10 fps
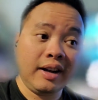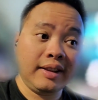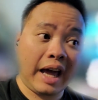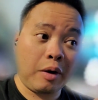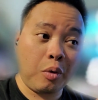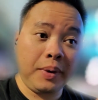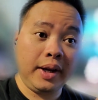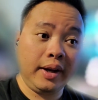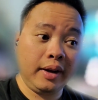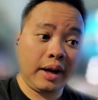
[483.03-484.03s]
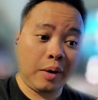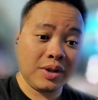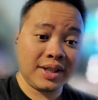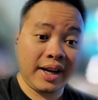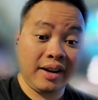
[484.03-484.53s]
That would be, I would
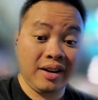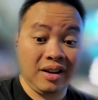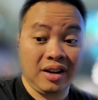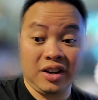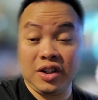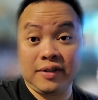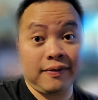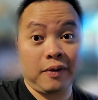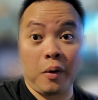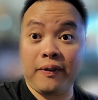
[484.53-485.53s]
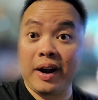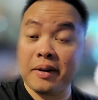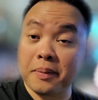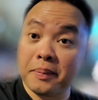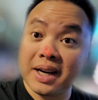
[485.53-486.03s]
say, a good $400 or
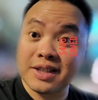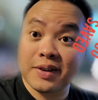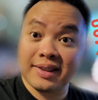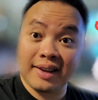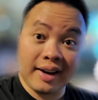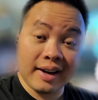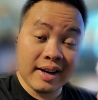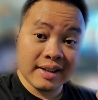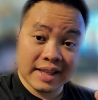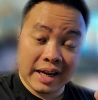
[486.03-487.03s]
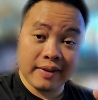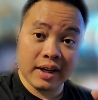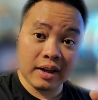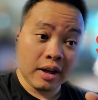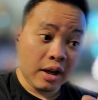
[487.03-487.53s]
$500 right there
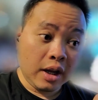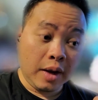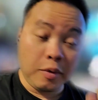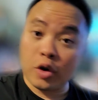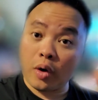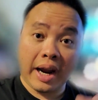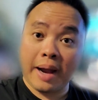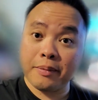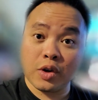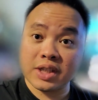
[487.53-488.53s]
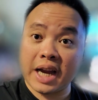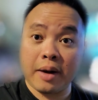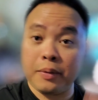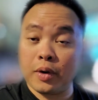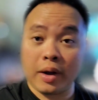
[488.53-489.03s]
saving. If you don't have those
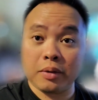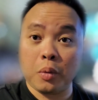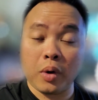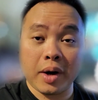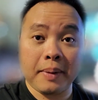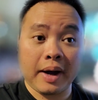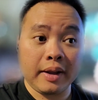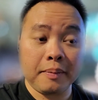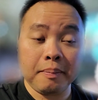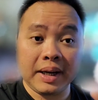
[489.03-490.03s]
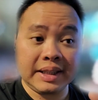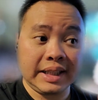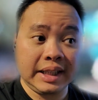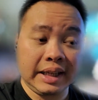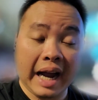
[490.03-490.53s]
items, you don't have to worry about it. But
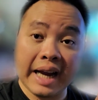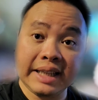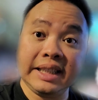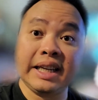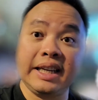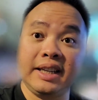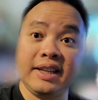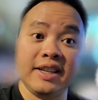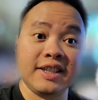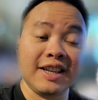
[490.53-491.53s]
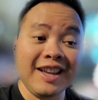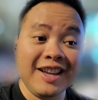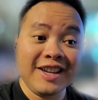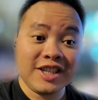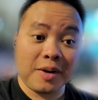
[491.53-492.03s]
the idea here is
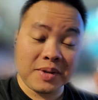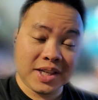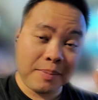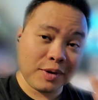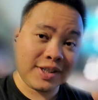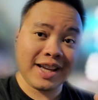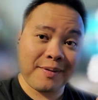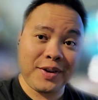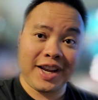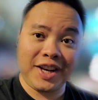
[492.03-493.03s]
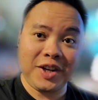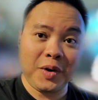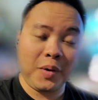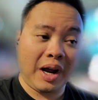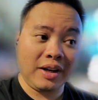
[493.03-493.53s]
some simple stuff you can
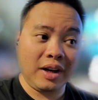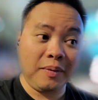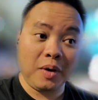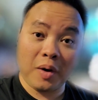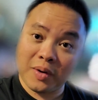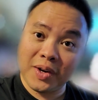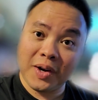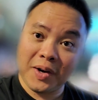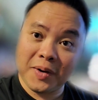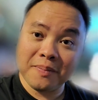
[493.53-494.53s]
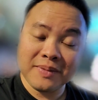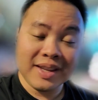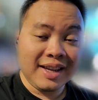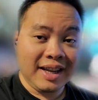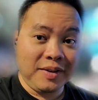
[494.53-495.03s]
do if you own your home.
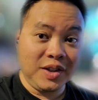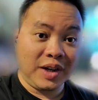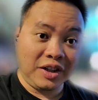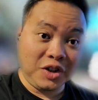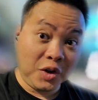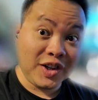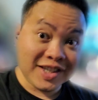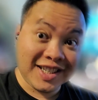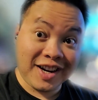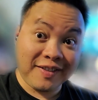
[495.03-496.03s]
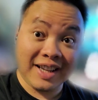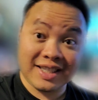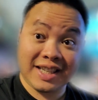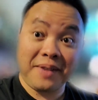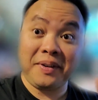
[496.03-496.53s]
If you can do yourself, that
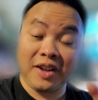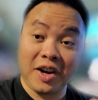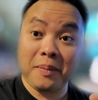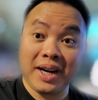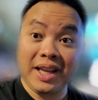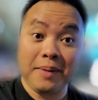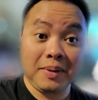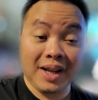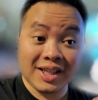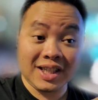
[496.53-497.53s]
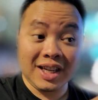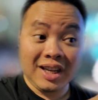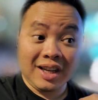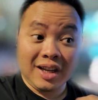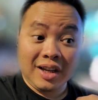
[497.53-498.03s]
save a lot of money. Plus,
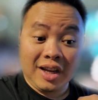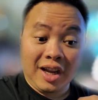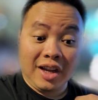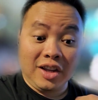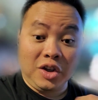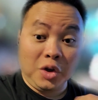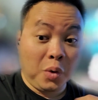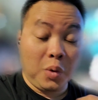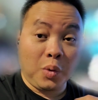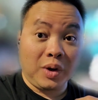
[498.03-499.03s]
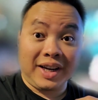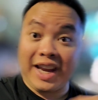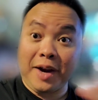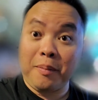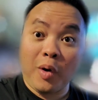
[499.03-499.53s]
you would
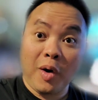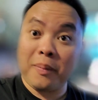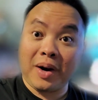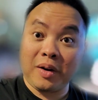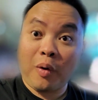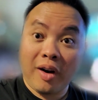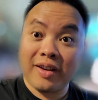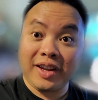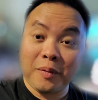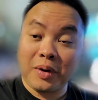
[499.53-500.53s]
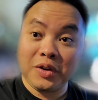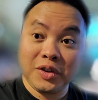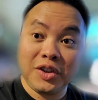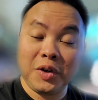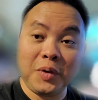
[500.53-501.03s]
care more about the quality of what you
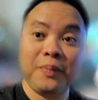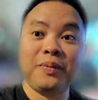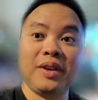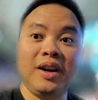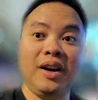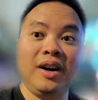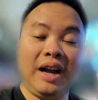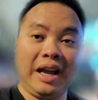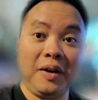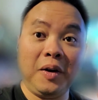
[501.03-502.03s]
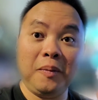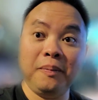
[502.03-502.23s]
do at home.